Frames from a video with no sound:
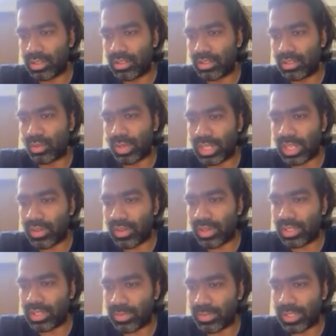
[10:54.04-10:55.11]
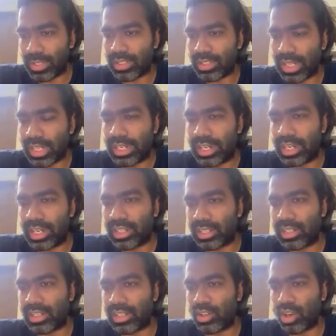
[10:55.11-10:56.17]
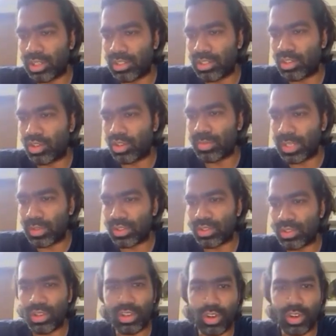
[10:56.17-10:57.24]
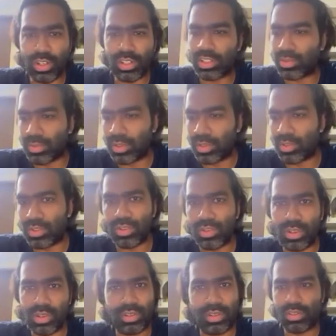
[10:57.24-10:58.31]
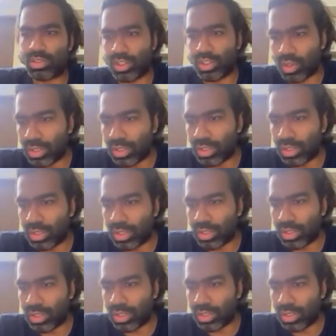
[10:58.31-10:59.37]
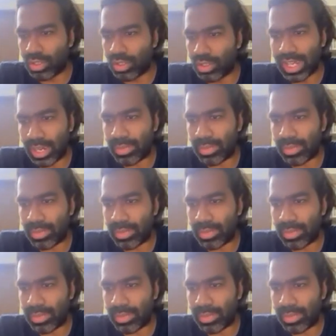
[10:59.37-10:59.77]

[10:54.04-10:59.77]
So why they want is persistently telling that in Kahn syndrome it was wrong, Kahn syndrome it was wrong. So you don't see hypernatremia in Kahn